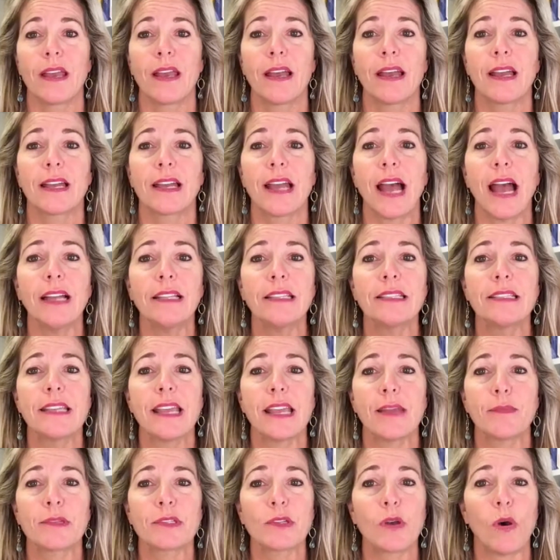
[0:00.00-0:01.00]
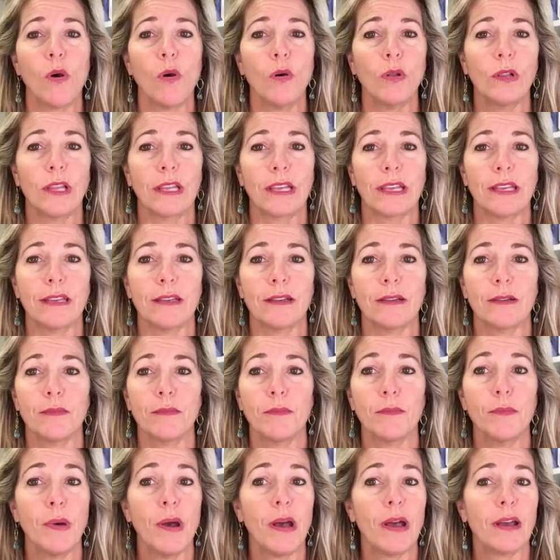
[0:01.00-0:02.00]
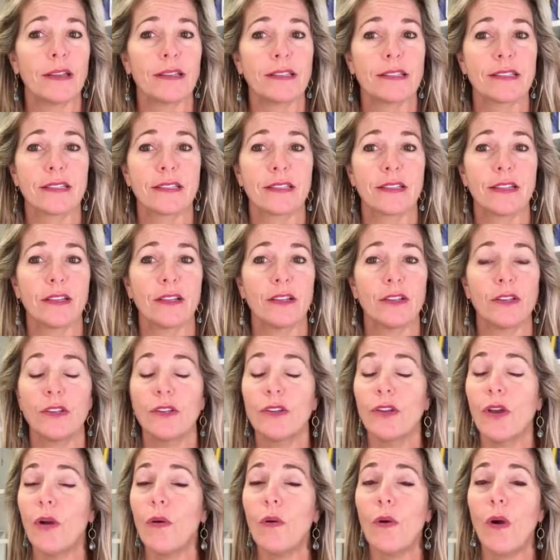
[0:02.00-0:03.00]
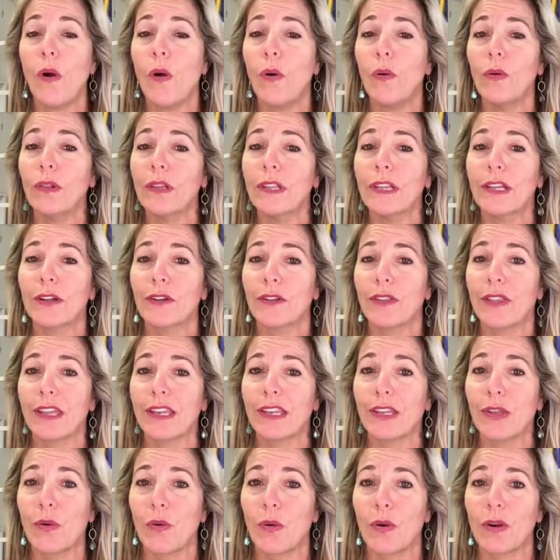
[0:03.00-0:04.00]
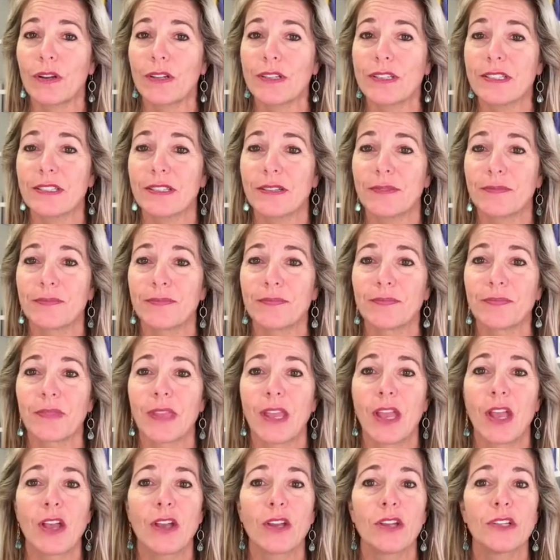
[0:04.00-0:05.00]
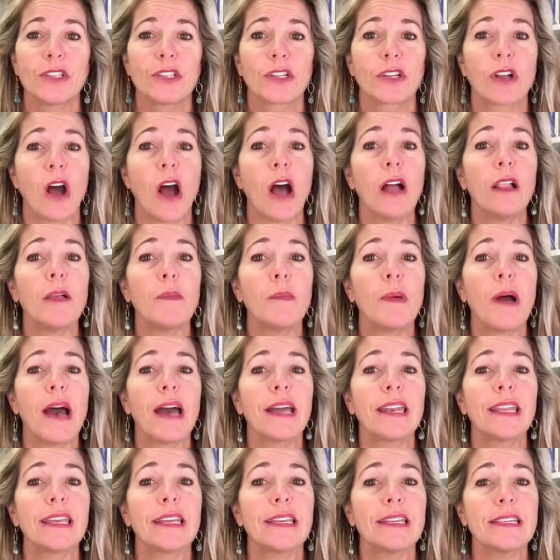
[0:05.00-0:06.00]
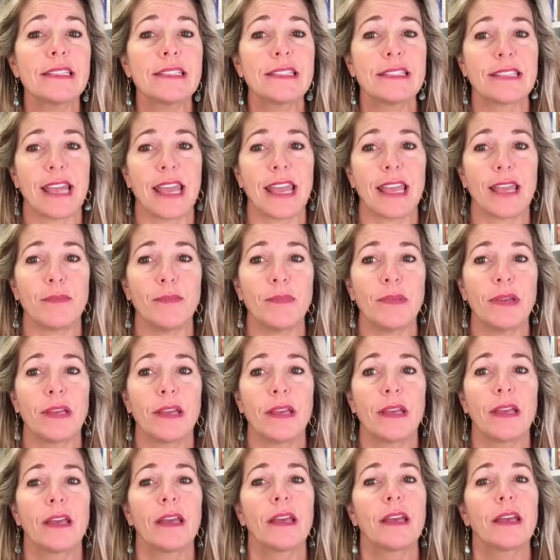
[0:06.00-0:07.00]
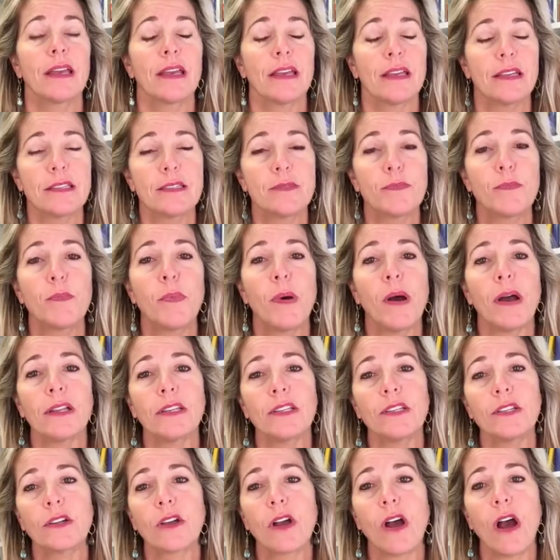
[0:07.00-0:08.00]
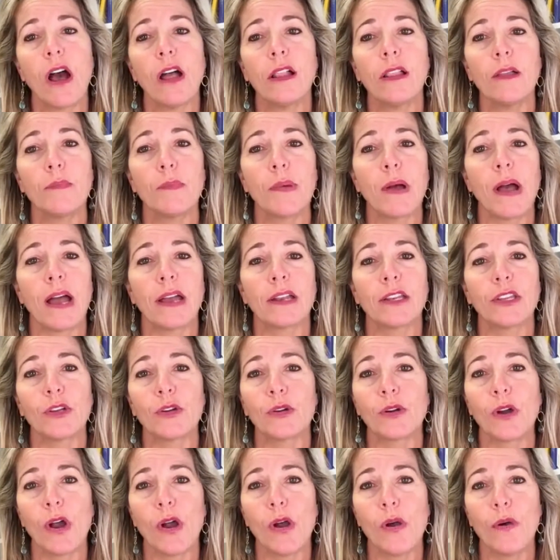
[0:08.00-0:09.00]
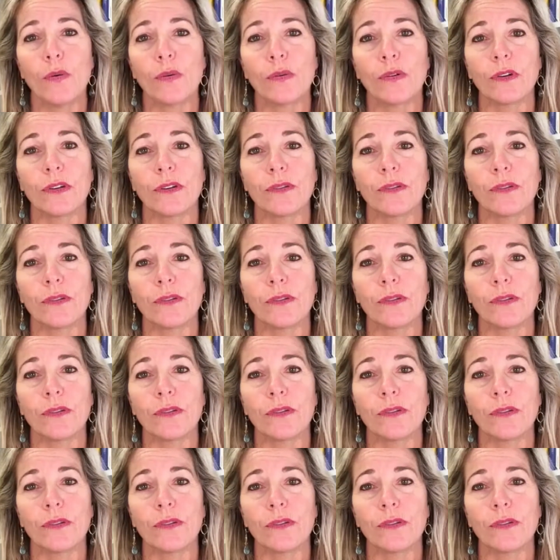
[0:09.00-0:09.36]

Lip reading: God's name is holy, but no holier than yours. To call upon His name is but to call upon your own.